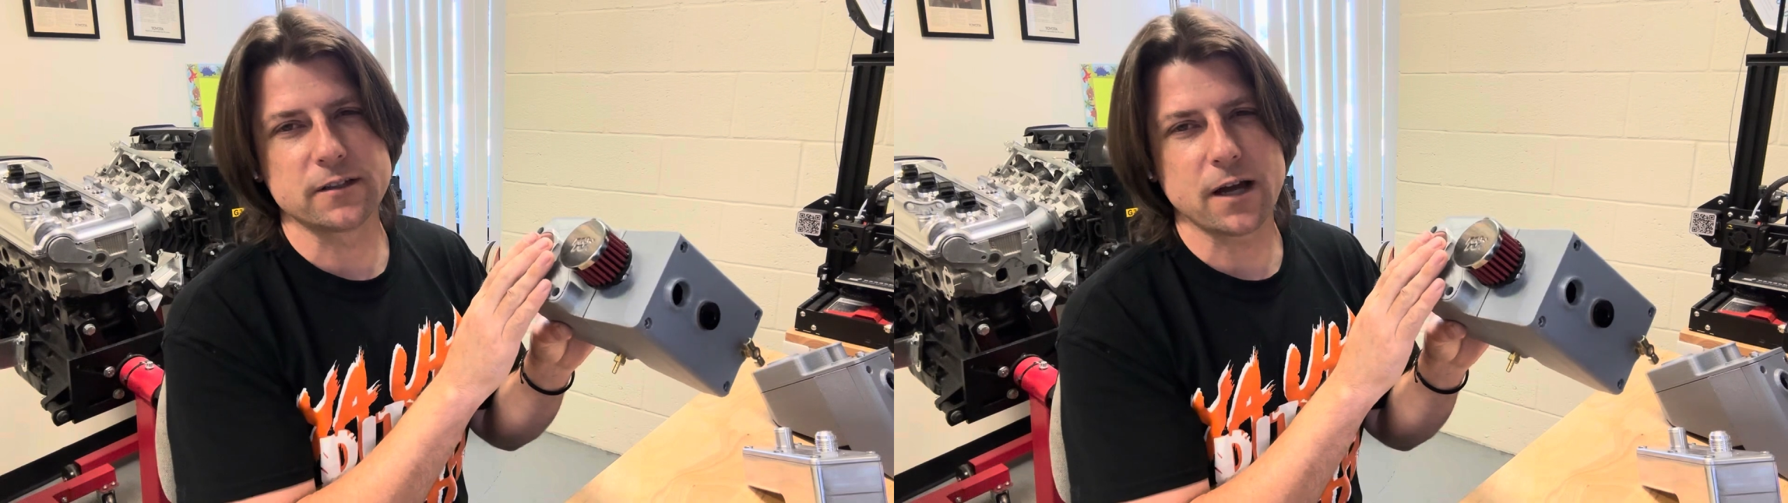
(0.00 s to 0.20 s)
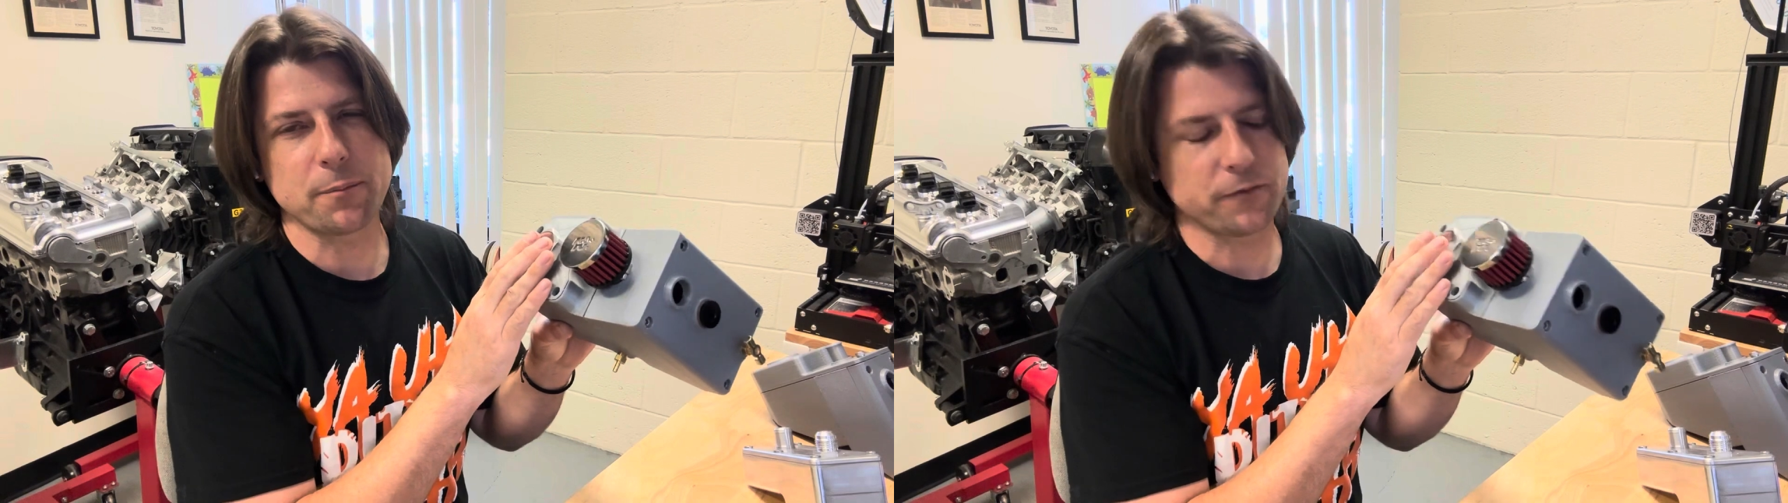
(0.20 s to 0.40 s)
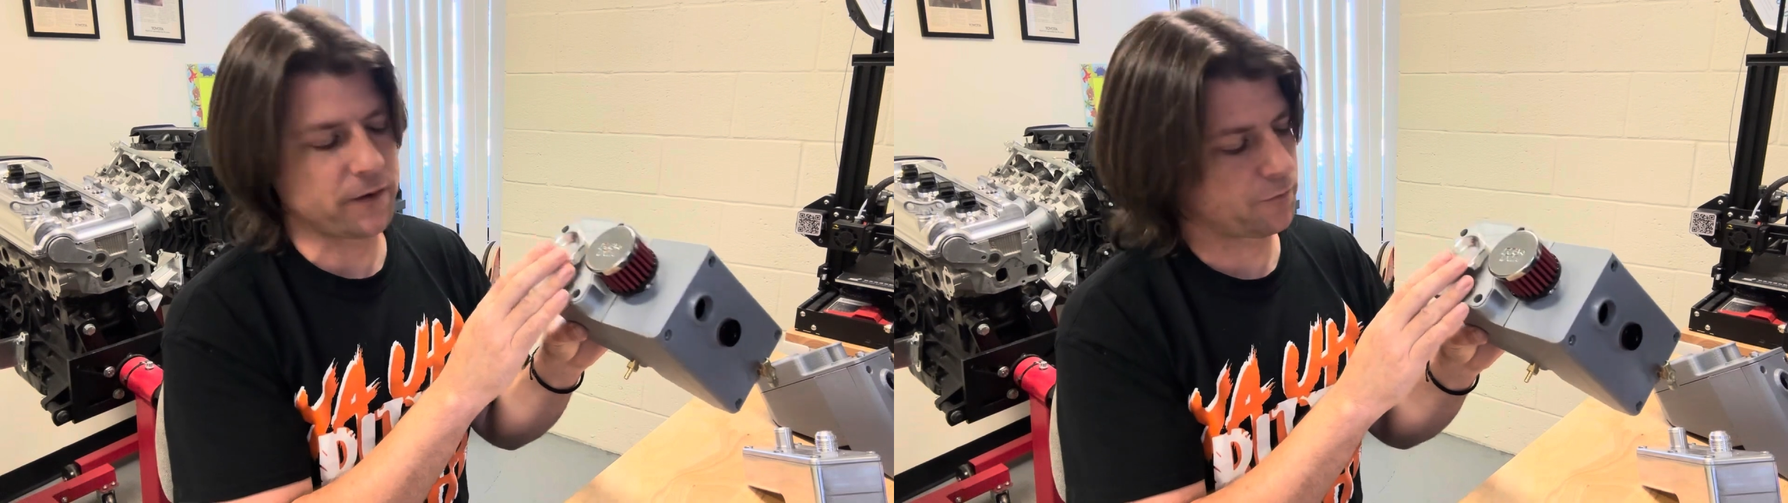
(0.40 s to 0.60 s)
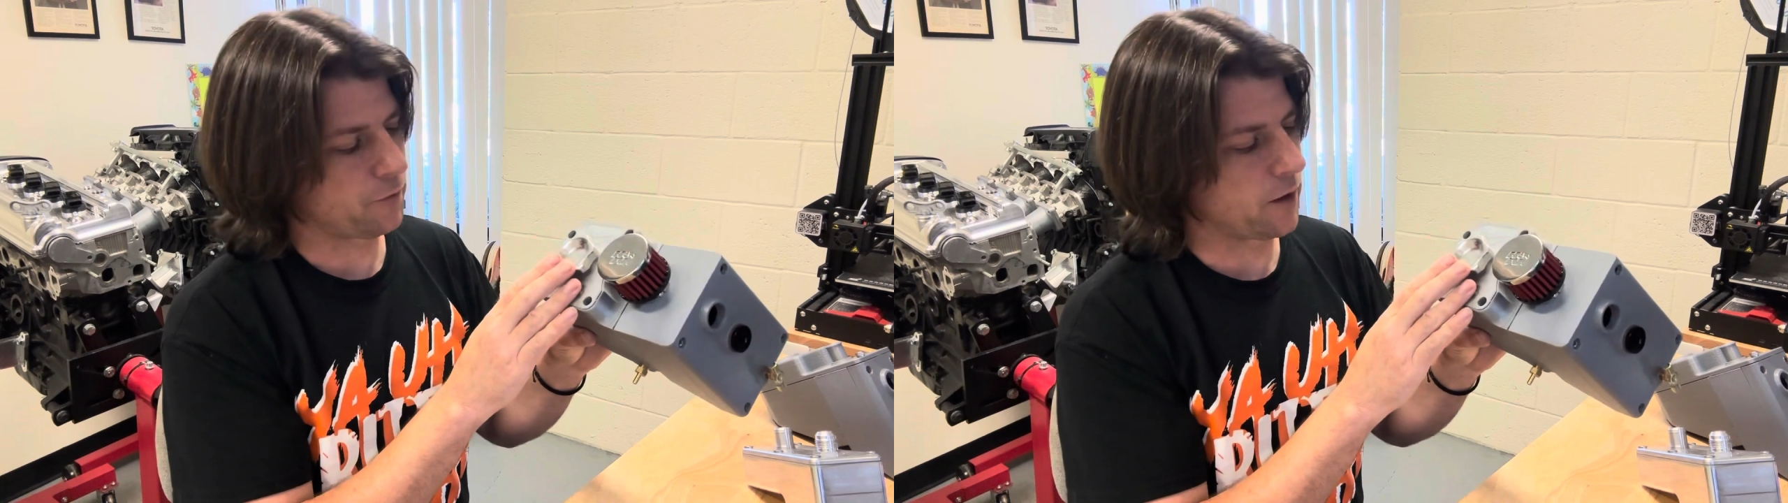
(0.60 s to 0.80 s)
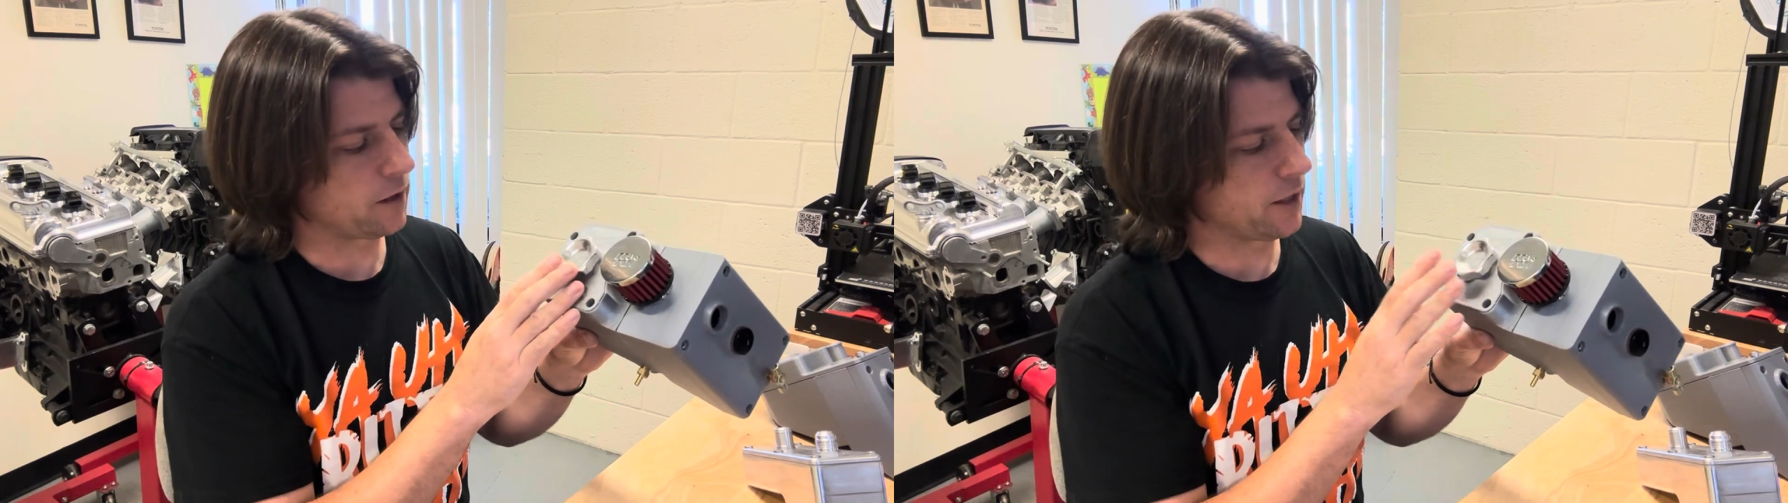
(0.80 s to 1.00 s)
top of it for
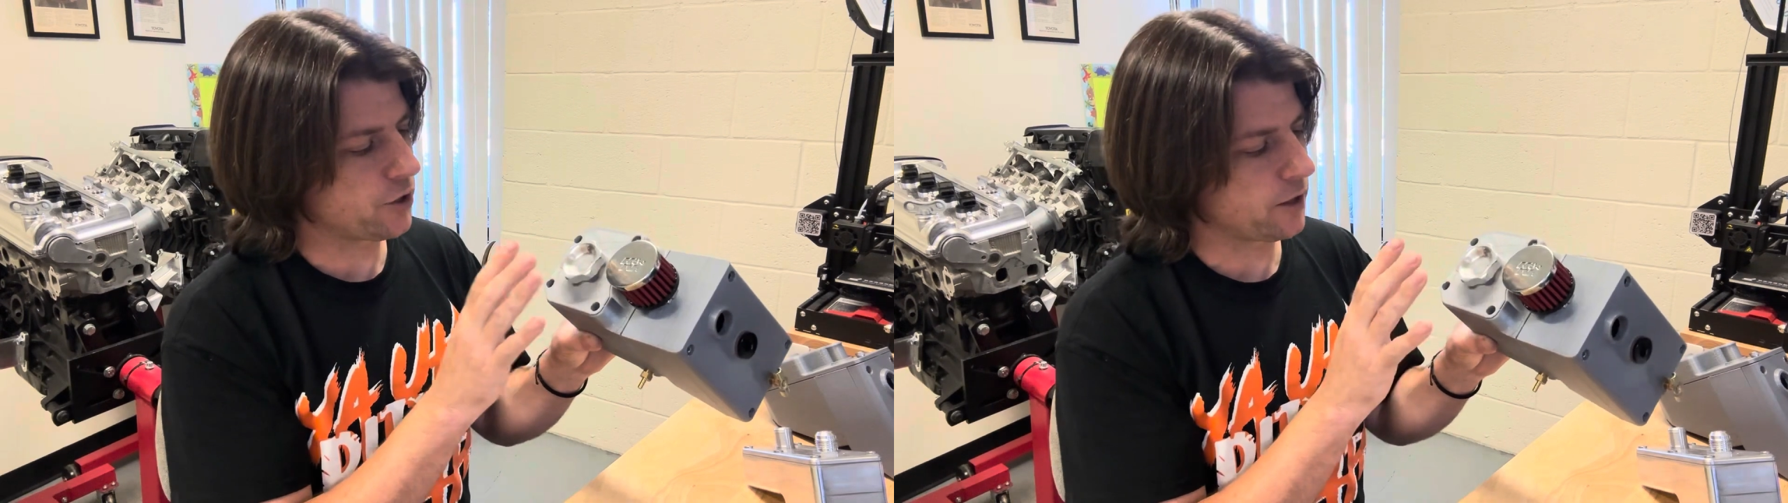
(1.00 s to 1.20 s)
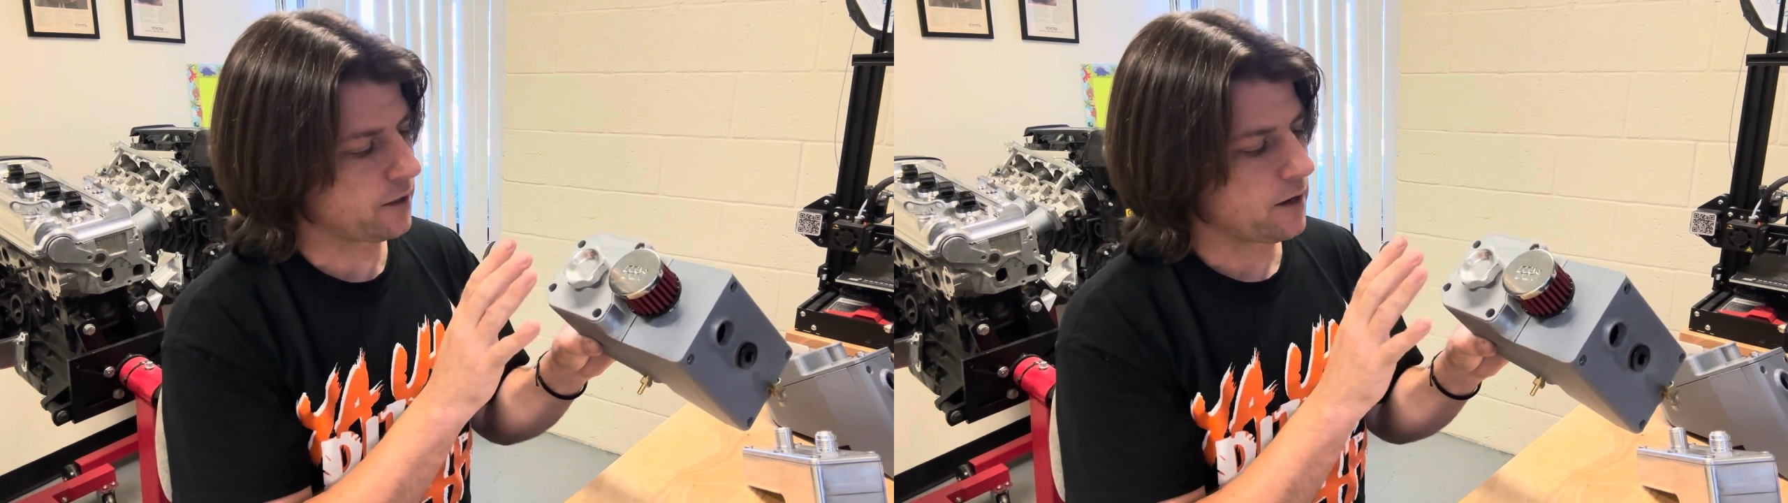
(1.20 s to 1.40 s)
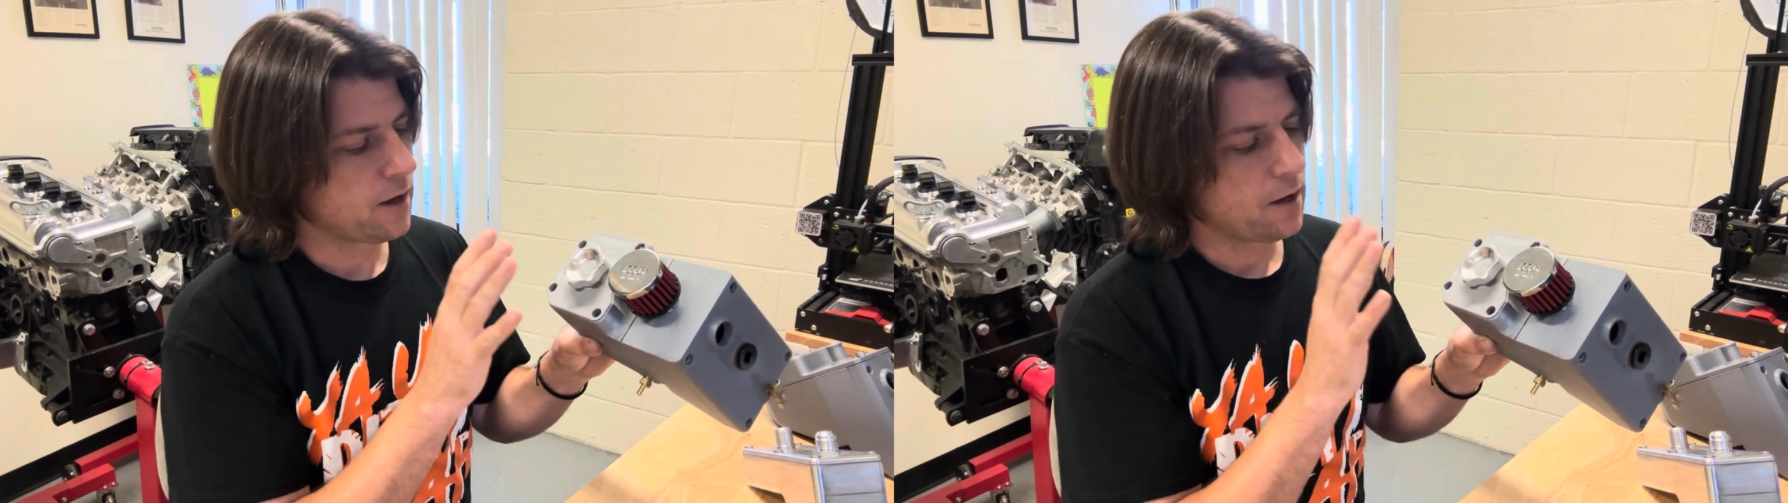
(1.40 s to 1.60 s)
ventilation.